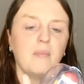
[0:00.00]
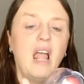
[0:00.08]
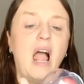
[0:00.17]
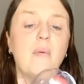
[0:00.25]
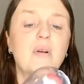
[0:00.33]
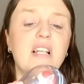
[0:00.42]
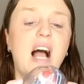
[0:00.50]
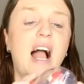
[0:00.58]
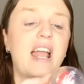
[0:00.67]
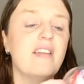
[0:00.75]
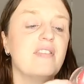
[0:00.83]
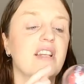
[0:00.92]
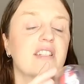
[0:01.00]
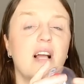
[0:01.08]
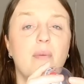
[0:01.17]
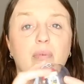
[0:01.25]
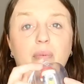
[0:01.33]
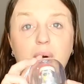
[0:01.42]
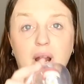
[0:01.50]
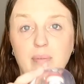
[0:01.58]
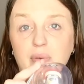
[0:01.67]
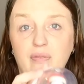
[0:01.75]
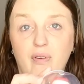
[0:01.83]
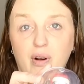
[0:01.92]
I was eyeing this up
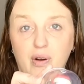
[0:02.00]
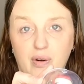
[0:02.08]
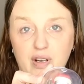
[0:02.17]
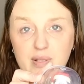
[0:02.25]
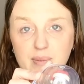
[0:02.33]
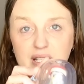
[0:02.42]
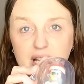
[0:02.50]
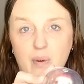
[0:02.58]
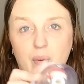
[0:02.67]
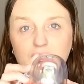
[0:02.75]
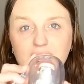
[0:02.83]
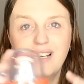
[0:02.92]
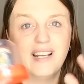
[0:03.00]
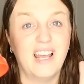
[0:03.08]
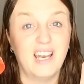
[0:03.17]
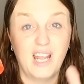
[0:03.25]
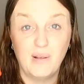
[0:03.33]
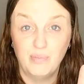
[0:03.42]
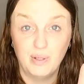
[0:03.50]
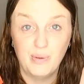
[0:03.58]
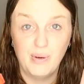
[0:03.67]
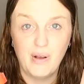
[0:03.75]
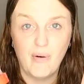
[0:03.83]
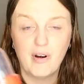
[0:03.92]
right before Christmas. I wanted to get a
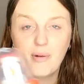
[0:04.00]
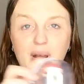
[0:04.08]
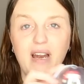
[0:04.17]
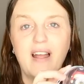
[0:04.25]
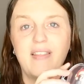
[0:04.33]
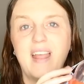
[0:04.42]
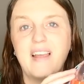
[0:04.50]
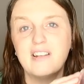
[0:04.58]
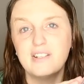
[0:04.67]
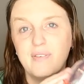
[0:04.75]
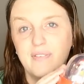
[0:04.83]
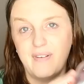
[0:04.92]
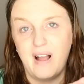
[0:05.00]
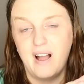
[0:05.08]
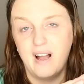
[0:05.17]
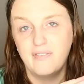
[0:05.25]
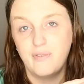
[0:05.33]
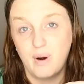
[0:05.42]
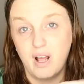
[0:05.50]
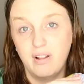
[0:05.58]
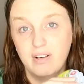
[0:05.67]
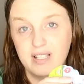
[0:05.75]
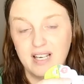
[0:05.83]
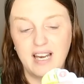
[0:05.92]
Bluey ornament, and they had this for uh,
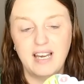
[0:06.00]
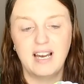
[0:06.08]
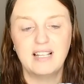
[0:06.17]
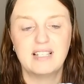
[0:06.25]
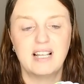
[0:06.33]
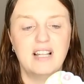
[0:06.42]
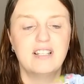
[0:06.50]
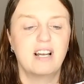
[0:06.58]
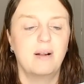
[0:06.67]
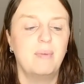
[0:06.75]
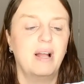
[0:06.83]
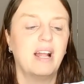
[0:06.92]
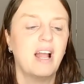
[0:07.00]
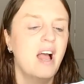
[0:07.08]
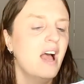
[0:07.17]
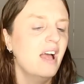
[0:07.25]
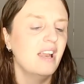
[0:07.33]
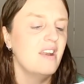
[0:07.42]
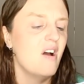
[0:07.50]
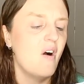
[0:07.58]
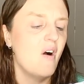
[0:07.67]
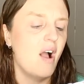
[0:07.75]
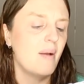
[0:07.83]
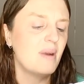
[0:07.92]
$4.99, and I'm like, no,
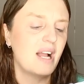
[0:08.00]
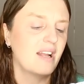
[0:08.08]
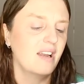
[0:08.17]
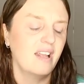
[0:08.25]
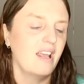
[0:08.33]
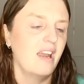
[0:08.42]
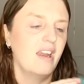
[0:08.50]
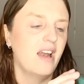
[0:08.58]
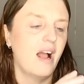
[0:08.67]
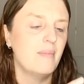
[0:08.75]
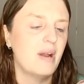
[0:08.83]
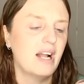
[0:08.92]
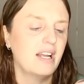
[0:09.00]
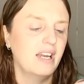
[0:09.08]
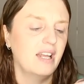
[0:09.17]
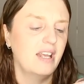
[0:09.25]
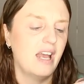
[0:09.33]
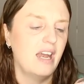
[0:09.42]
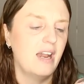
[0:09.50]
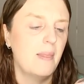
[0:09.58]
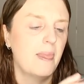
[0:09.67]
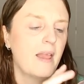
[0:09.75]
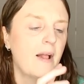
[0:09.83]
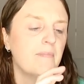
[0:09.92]
I'm not going to get it. I'm not going to get
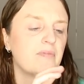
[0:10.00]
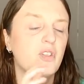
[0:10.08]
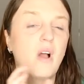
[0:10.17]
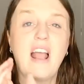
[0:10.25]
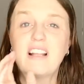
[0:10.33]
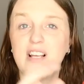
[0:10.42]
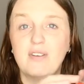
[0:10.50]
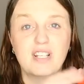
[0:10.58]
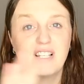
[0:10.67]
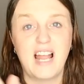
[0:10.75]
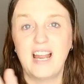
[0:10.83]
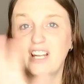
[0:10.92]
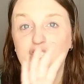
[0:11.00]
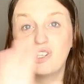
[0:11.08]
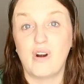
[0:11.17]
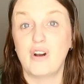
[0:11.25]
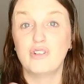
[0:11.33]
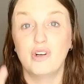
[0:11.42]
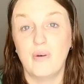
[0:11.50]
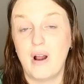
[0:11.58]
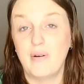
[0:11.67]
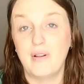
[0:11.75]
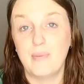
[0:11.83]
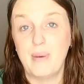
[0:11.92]
it. So as I was just kind of scrounging
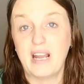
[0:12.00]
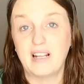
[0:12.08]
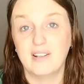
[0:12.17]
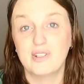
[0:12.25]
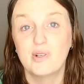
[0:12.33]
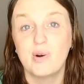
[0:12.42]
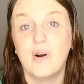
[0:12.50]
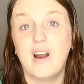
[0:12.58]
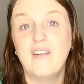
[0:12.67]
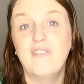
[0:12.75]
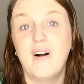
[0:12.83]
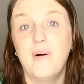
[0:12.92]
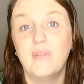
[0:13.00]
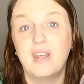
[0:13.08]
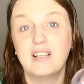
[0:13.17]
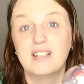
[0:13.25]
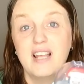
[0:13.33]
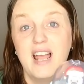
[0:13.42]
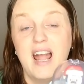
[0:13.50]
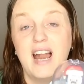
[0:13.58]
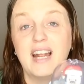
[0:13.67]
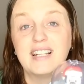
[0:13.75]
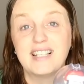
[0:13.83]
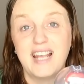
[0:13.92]
around in the back of the store, I found this,
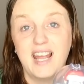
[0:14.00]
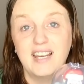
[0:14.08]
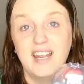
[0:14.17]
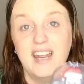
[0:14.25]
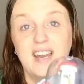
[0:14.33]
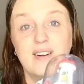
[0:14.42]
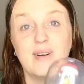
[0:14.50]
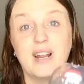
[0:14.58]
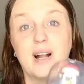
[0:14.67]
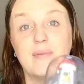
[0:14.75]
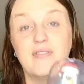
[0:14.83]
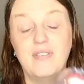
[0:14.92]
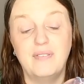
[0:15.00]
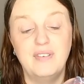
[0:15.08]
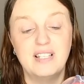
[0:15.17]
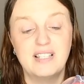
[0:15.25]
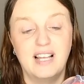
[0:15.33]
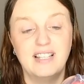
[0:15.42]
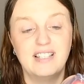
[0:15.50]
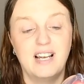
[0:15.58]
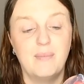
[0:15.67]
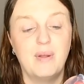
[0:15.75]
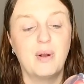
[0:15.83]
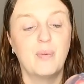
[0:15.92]
and I scanned it, and it rang up 50 cents, and
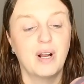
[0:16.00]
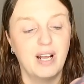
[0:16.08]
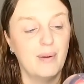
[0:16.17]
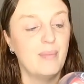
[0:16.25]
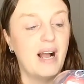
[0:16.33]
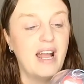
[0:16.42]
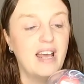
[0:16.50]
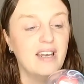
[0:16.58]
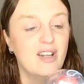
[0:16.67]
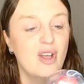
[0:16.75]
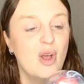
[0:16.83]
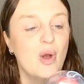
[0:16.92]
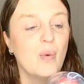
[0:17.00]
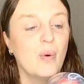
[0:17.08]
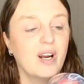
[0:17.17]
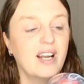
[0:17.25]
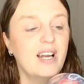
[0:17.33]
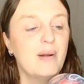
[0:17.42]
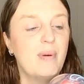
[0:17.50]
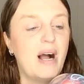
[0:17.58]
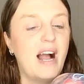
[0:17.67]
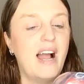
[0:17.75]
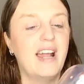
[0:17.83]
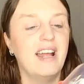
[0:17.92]
I'm like, we're going to buy it we're gonna
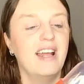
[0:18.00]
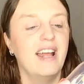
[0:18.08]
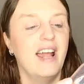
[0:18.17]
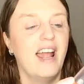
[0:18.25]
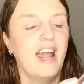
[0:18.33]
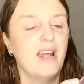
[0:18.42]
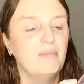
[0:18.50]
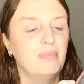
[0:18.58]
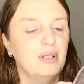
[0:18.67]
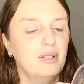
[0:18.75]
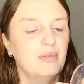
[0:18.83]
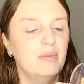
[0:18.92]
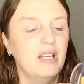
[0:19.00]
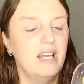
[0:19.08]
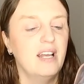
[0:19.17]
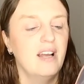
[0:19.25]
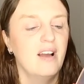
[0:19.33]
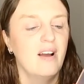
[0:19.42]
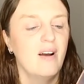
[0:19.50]
buy a bluey